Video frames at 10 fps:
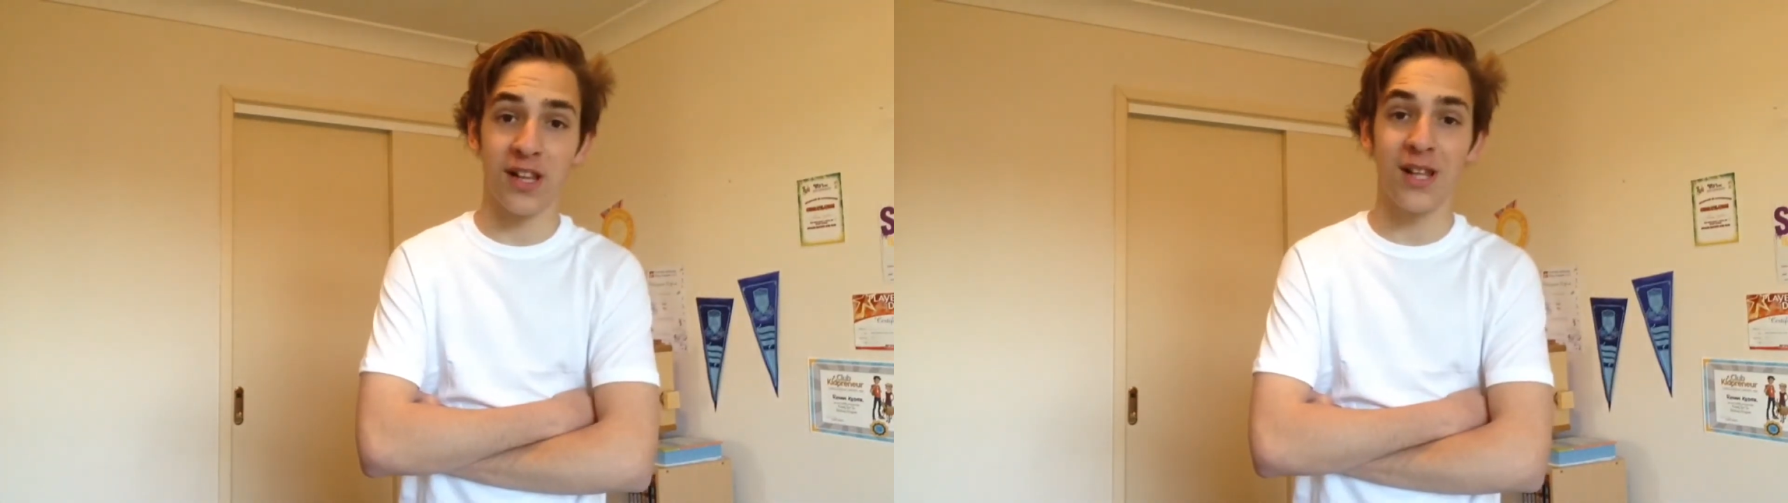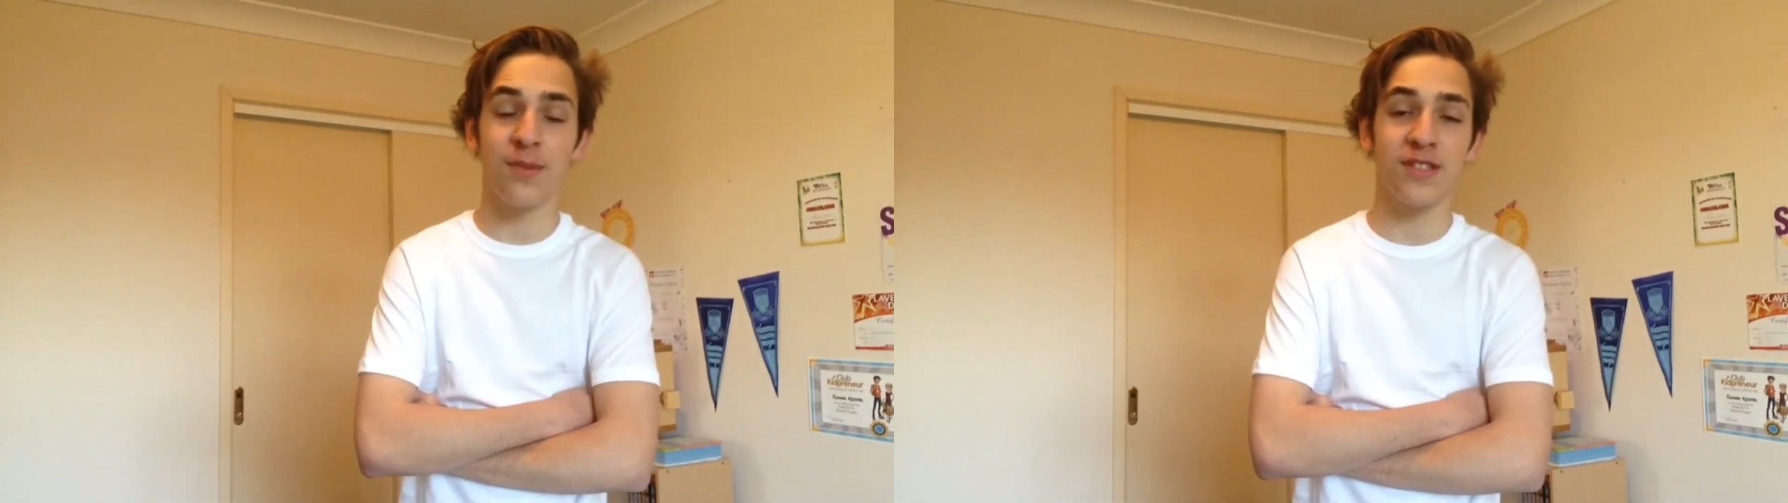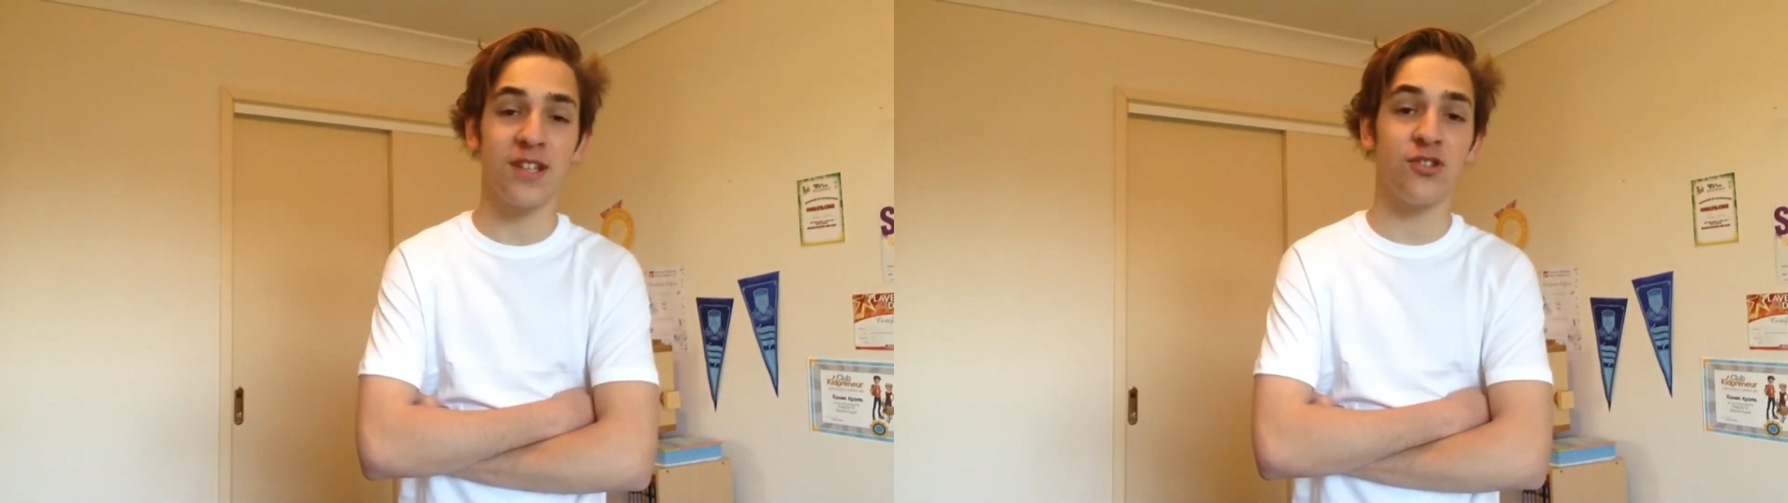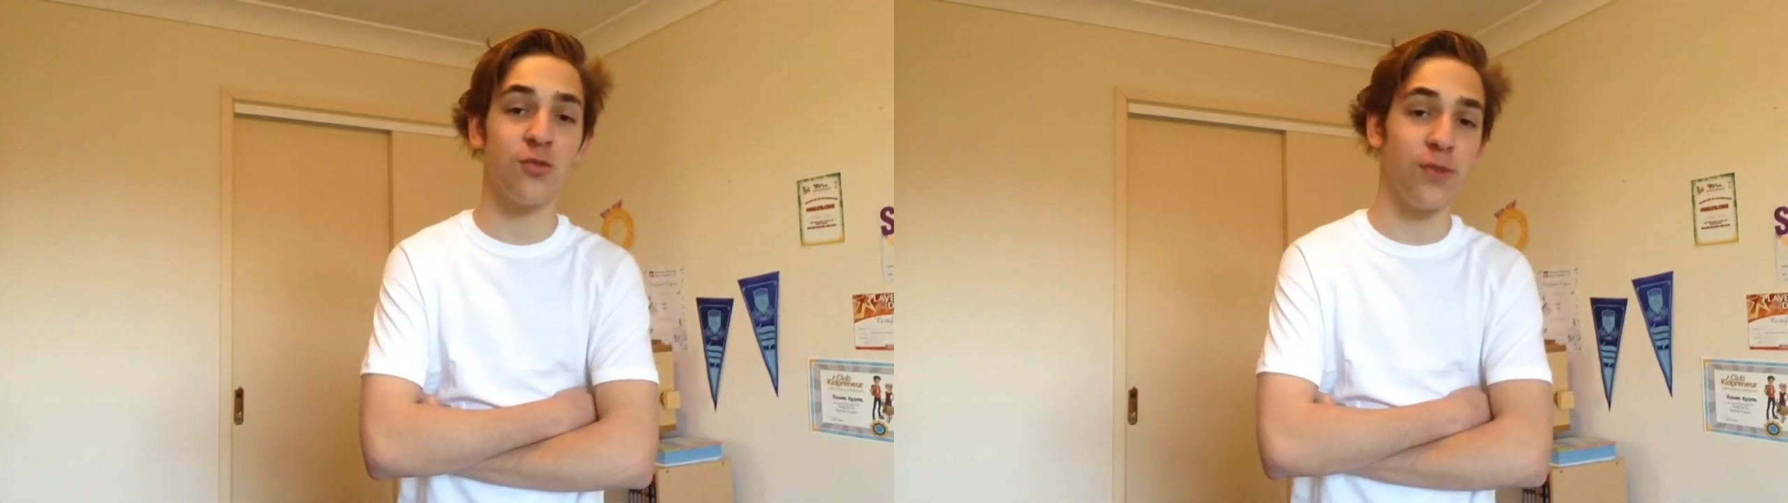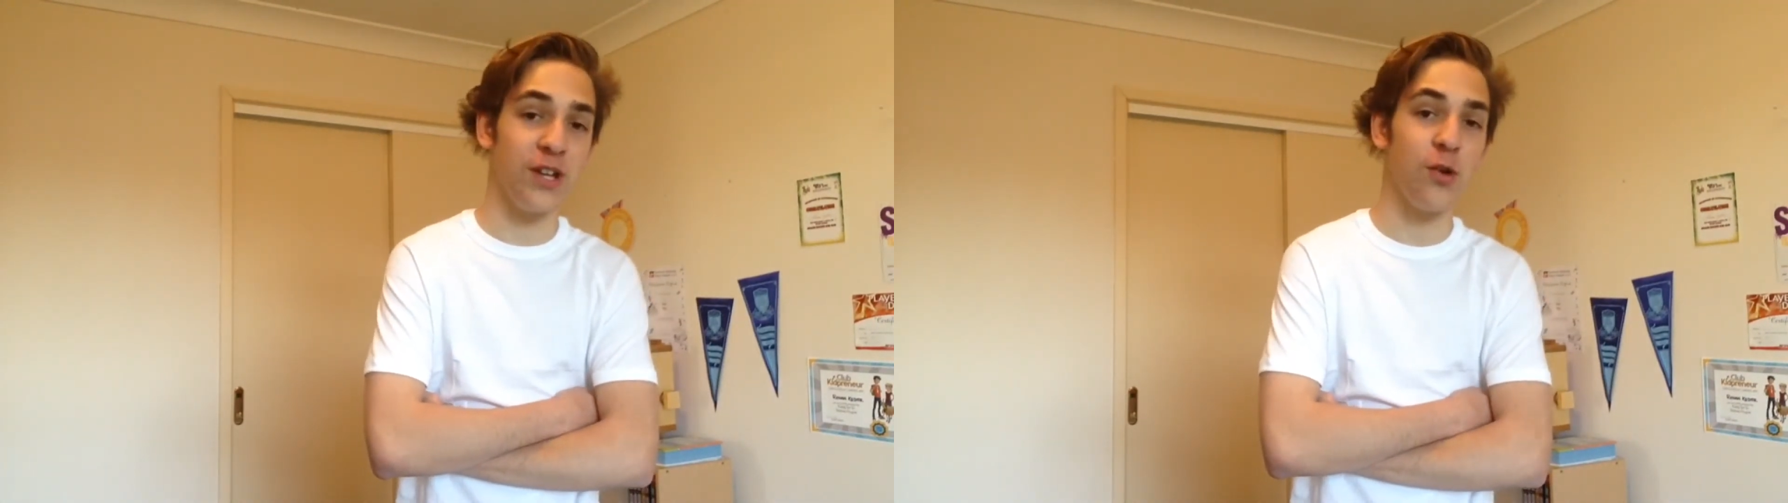Klibbitz Kitchen
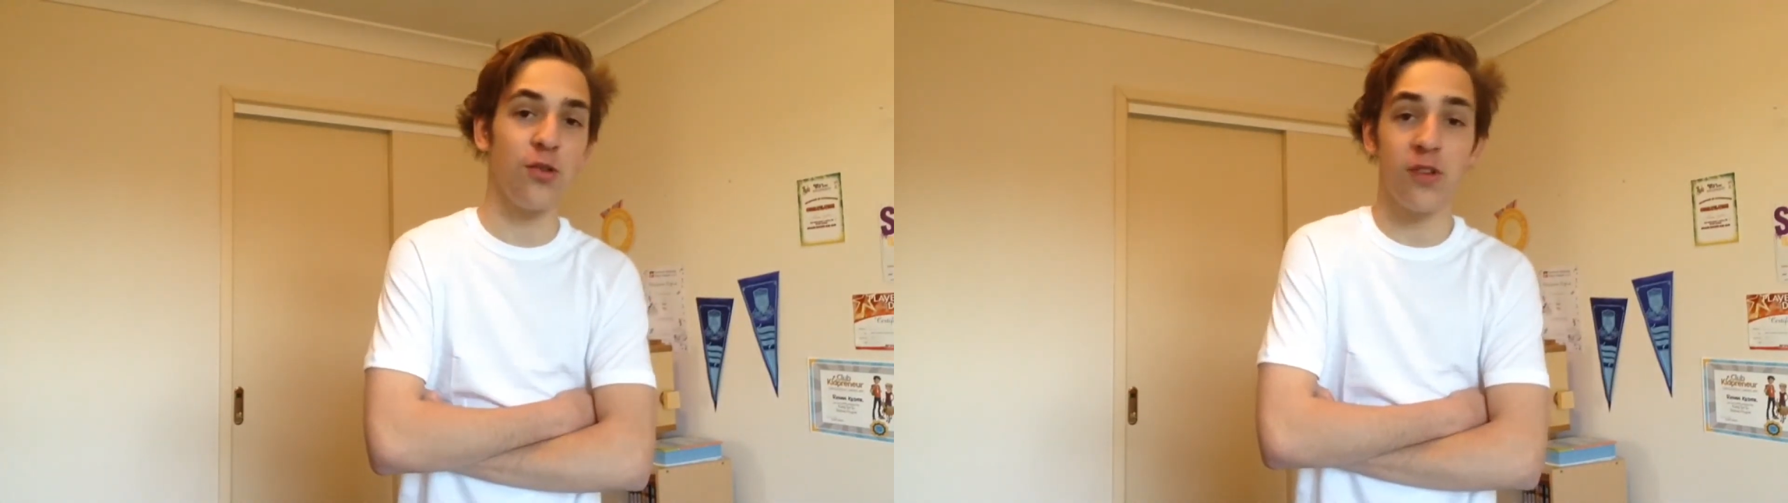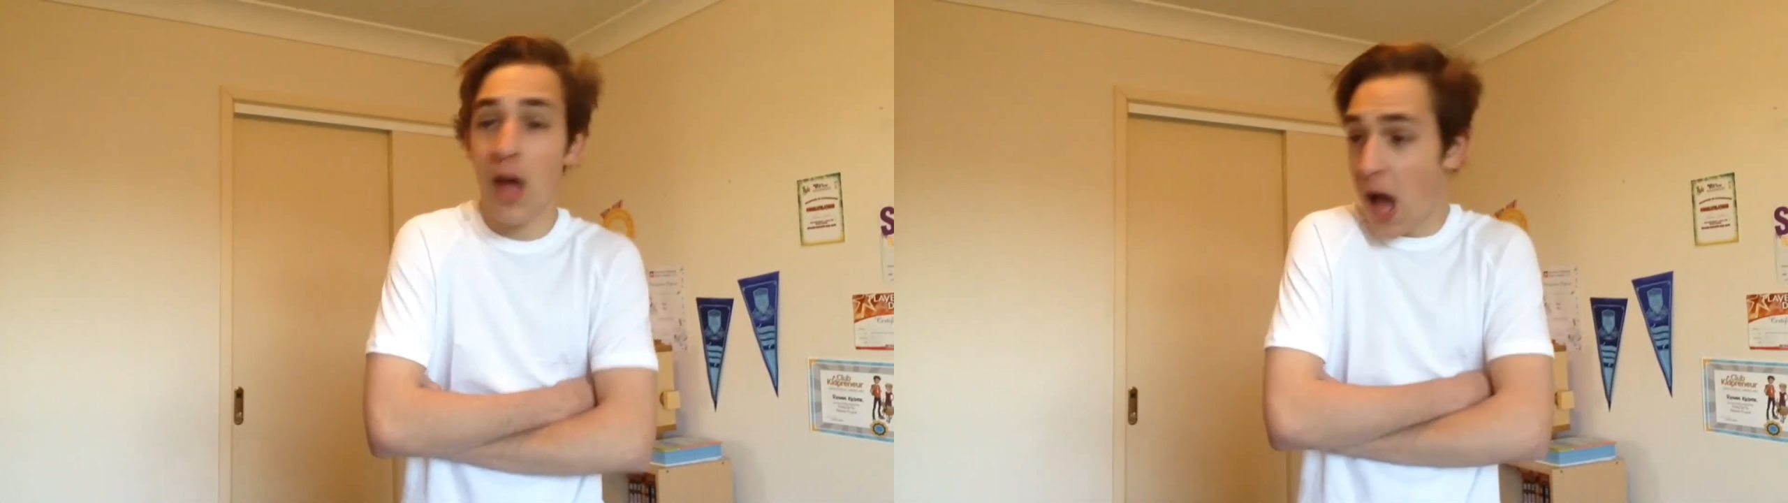Recooked.